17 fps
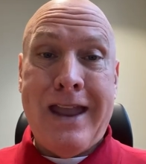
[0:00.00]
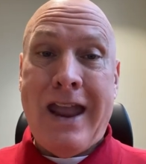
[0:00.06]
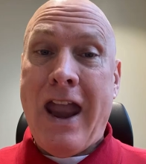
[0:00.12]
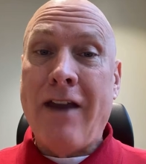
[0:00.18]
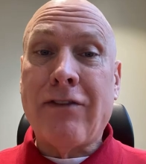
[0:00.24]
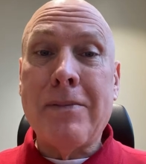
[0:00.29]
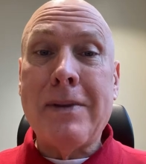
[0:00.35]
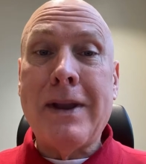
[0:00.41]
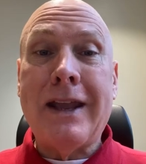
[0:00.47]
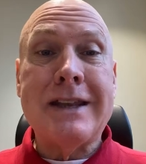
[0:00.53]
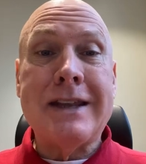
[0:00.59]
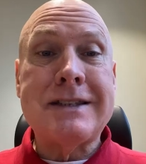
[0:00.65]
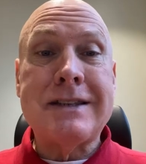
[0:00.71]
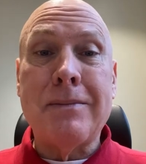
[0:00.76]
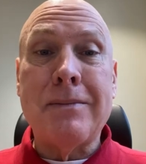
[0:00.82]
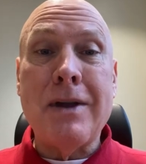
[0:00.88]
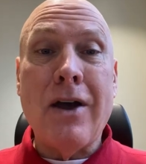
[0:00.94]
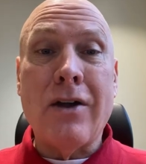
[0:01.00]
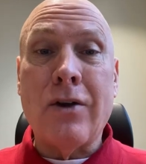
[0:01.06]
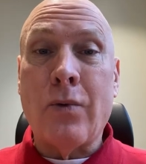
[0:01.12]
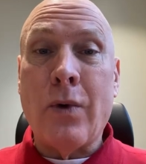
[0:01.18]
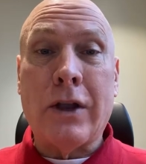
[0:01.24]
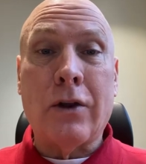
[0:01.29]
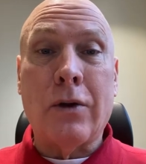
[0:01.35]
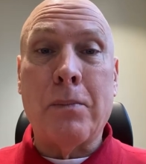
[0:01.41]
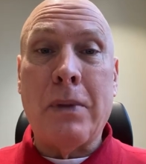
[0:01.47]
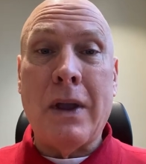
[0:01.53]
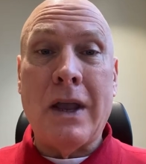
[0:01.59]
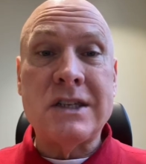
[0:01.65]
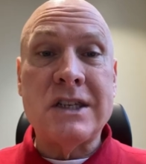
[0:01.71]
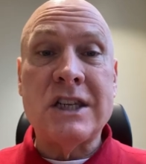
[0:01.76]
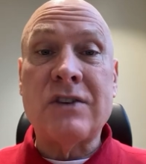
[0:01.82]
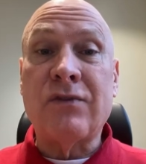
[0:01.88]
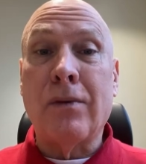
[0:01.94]
Everybody gets the mail on a regular
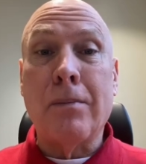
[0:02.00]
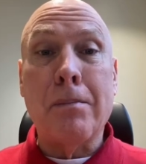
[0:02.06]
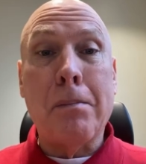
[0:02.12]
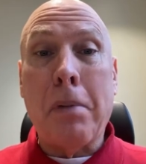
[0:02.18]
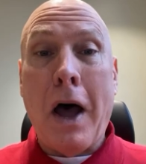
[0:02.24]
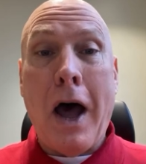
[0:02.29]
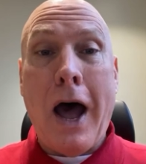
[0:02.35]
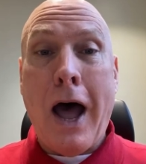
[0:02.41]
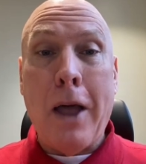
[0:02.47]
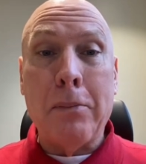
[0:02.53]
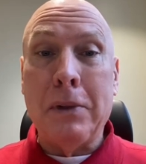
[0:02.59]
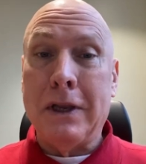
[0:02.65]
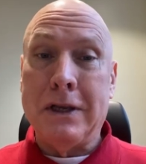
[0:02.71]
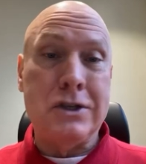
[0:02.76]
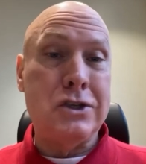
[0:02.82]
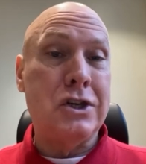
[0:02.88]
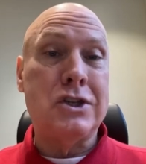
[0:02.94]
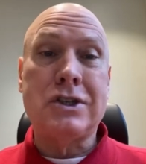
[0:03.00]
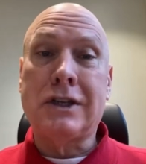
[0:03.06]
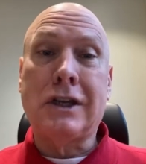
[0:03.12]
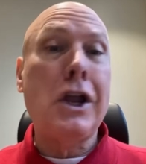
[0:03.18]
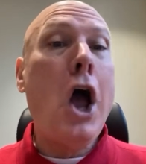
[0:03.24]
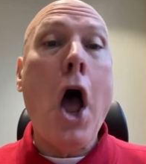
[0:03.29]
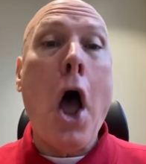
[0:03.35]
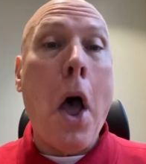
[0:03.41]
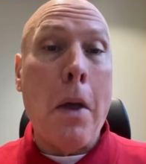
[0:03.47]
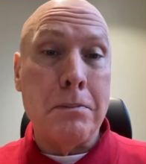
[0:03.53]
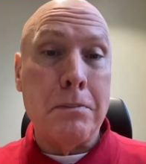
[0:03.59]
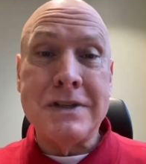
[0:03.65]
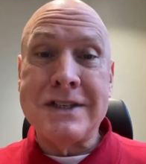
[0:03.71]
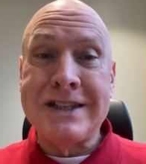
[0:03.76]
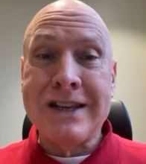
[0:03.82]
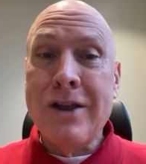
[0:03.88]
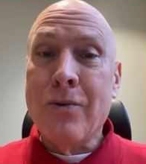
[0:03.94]
basis from Bob. It just
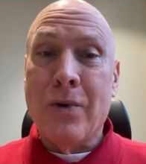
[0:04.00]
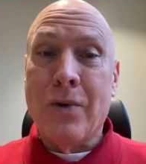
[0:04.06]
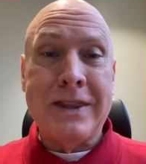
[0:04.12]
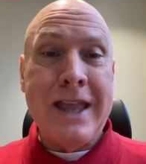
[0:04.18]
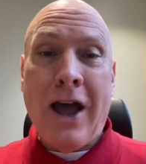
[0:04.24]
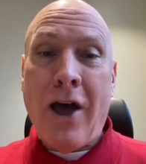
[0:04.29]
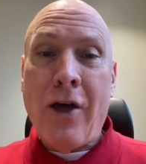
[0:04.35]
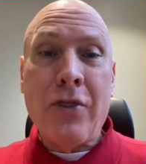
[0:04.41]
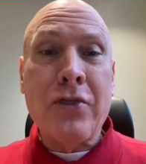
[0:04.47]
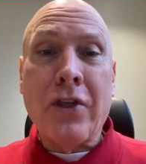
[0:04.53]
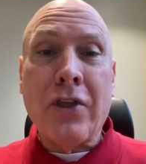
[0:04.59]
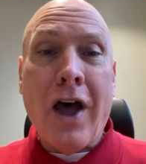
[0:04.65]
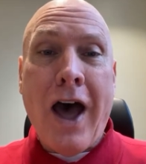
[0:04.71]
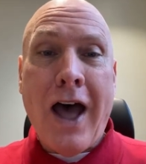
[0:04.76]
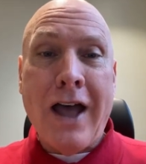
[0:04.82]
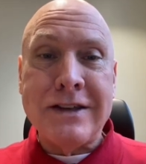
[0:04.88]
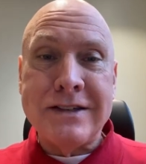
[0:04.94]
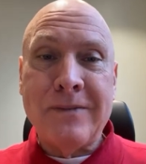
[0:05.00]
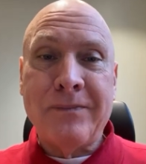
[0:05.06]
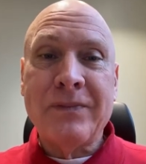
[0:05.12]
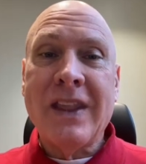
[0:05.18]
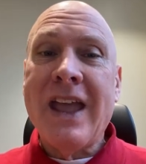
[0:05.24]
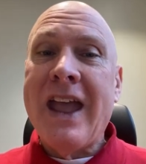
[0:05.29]
comes without thought.